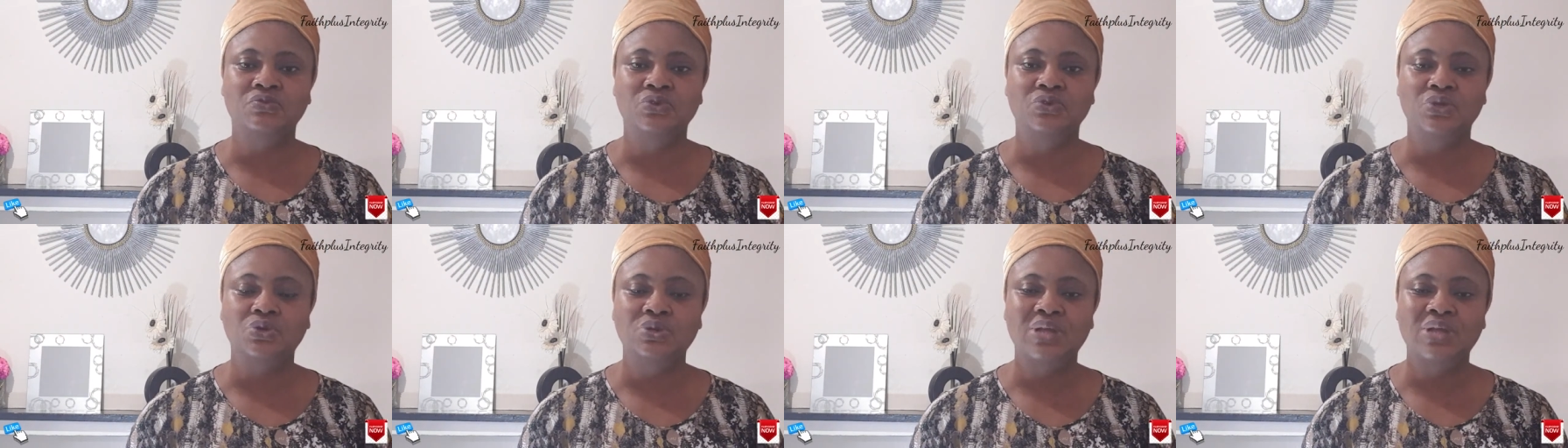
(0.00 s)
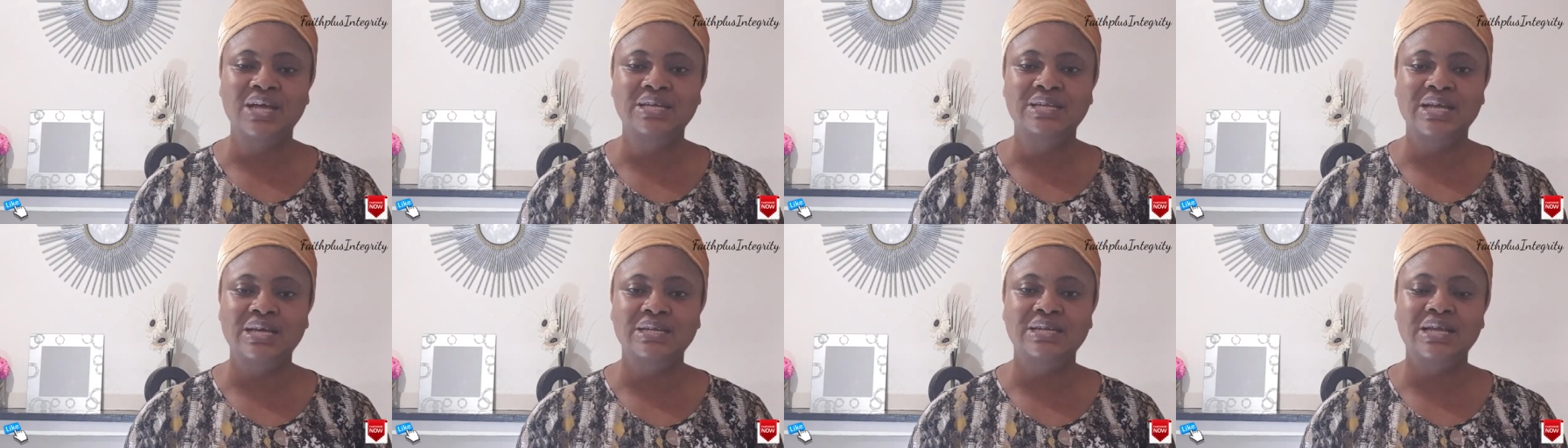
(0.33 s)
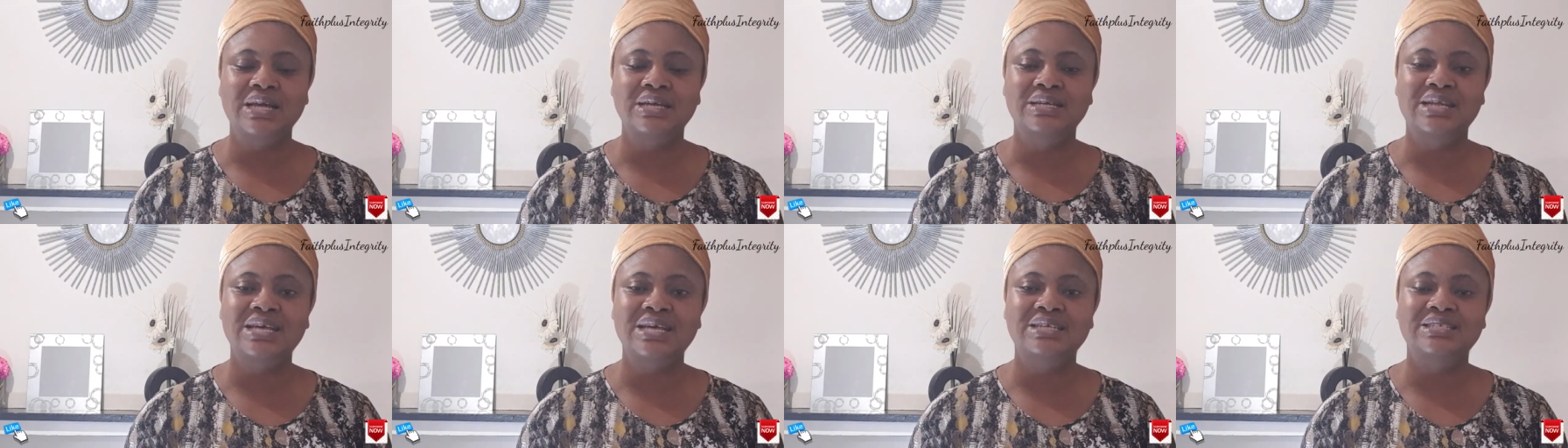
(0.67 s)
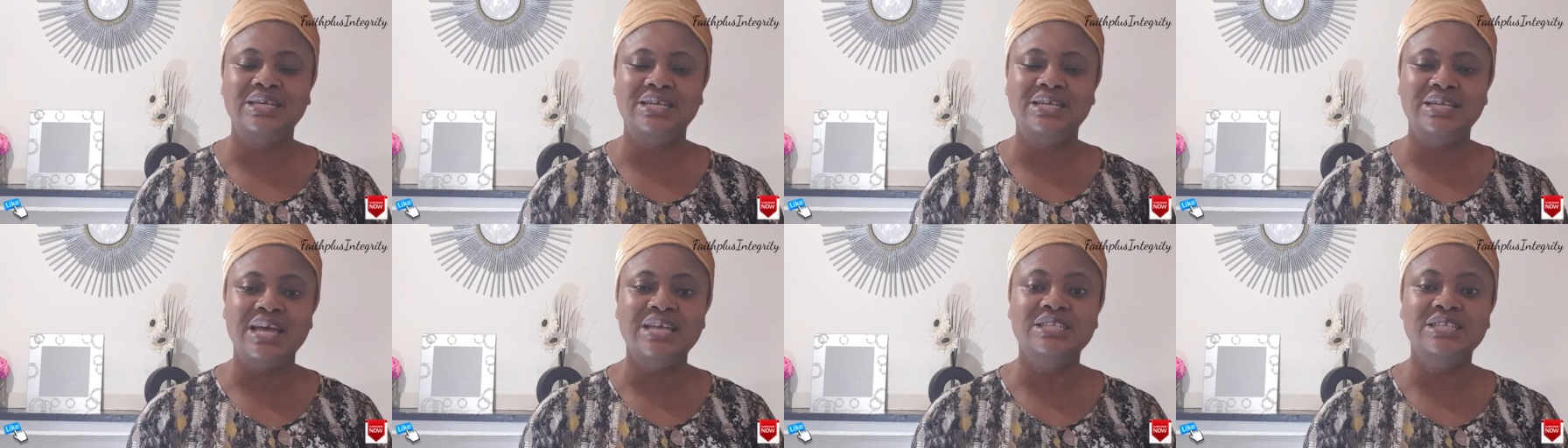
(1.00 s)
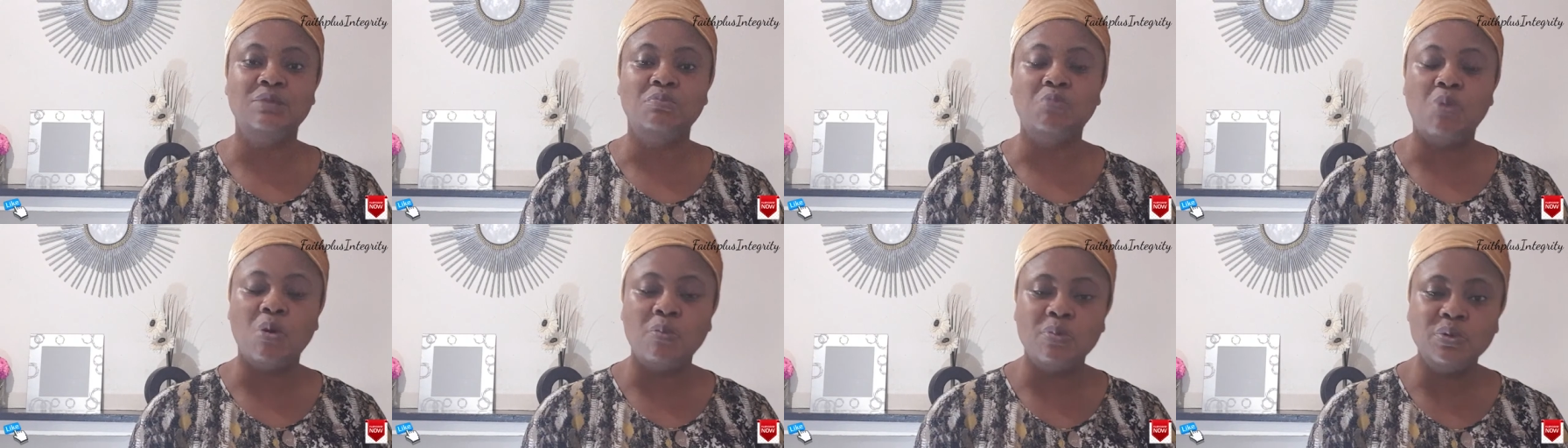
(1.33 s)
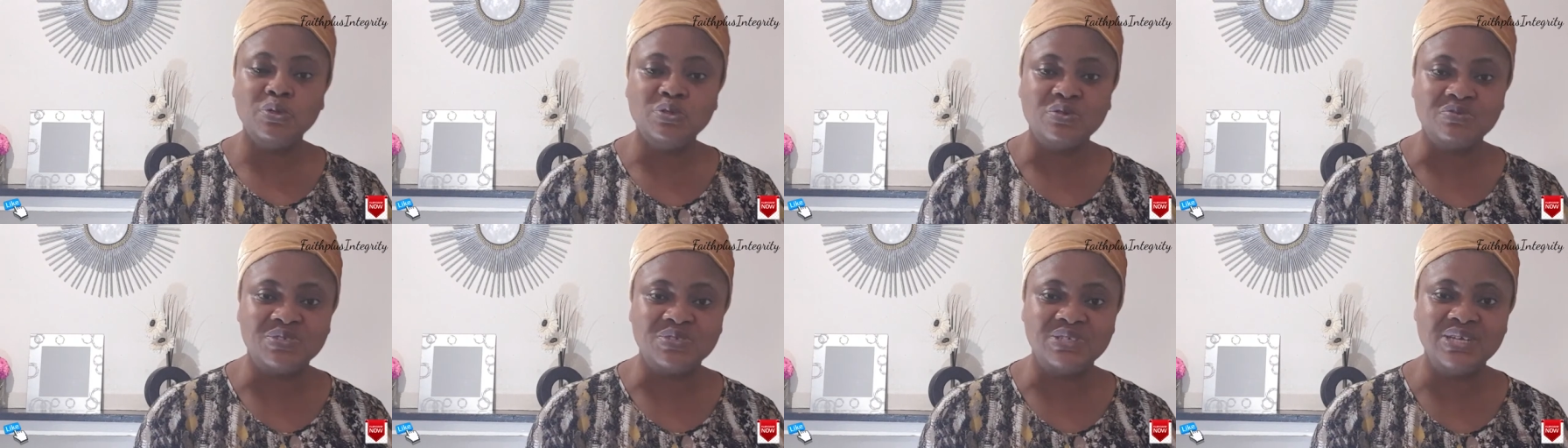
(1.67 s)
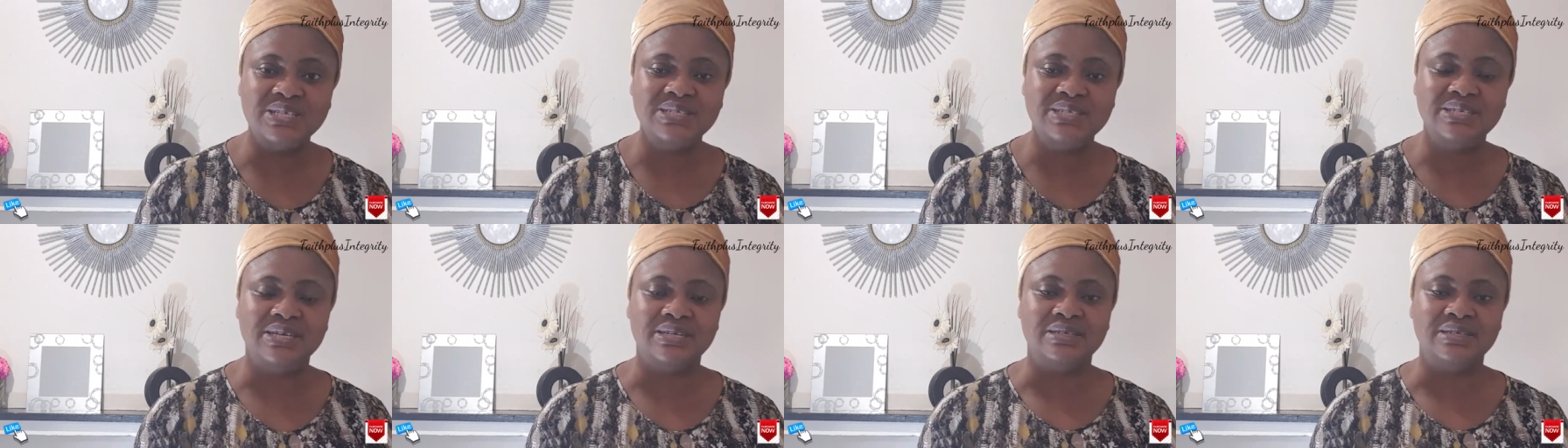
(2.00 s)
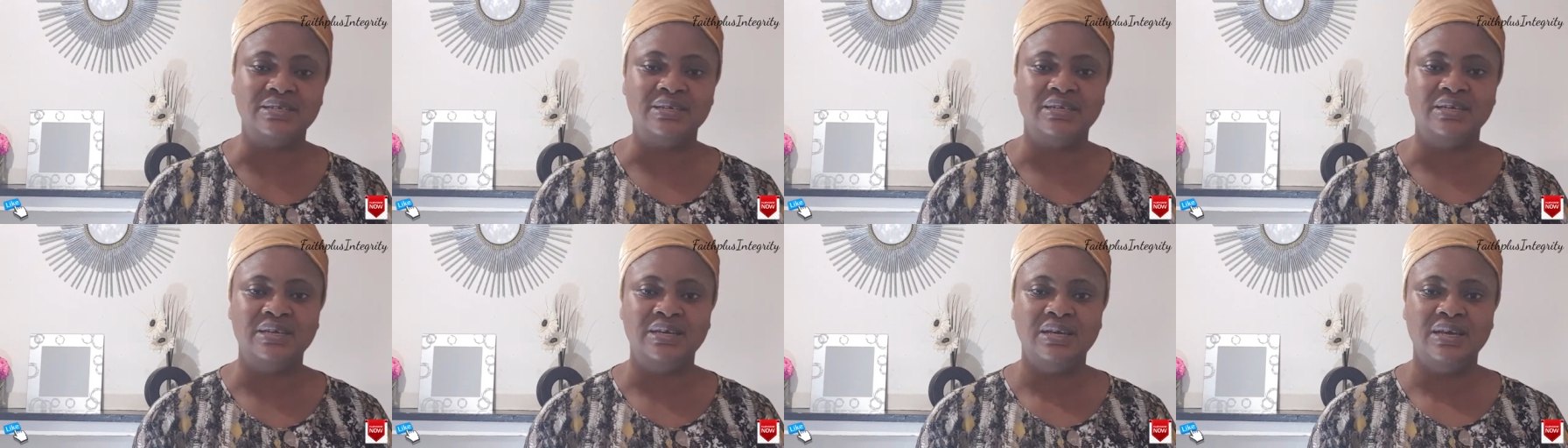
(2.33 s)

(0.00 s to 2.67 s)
that's the purpose of Satan.